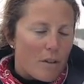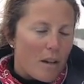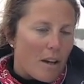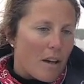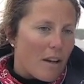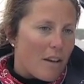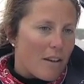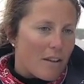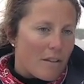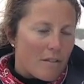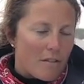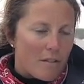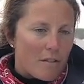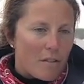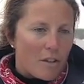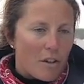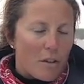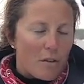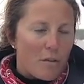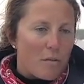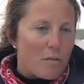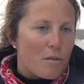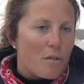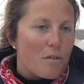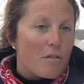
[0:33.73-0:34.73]
had a,
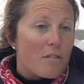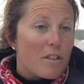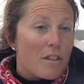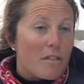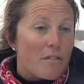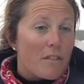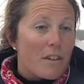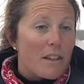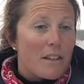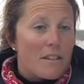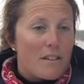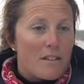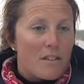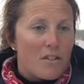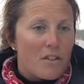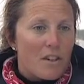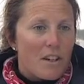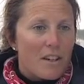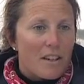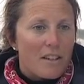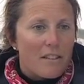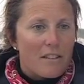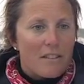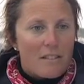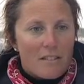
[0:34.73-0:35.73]
gone through a refit to
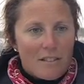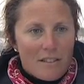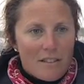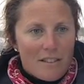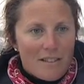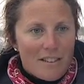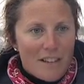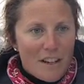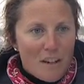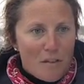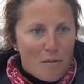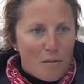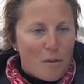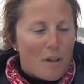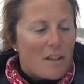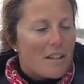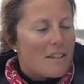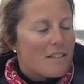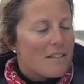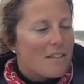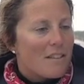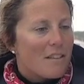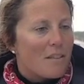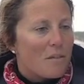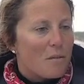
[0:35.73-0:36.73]
try and save
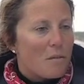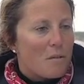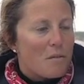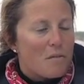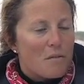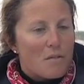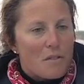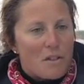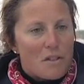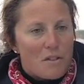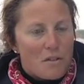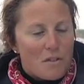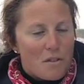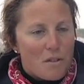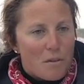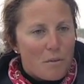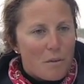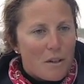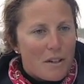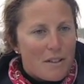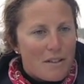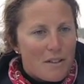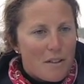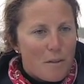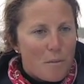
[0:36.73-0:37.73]
weight, and we've reduced the
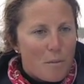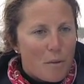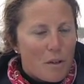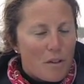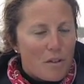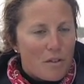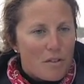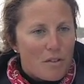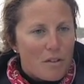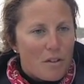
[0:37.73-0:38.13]
weight of the boat.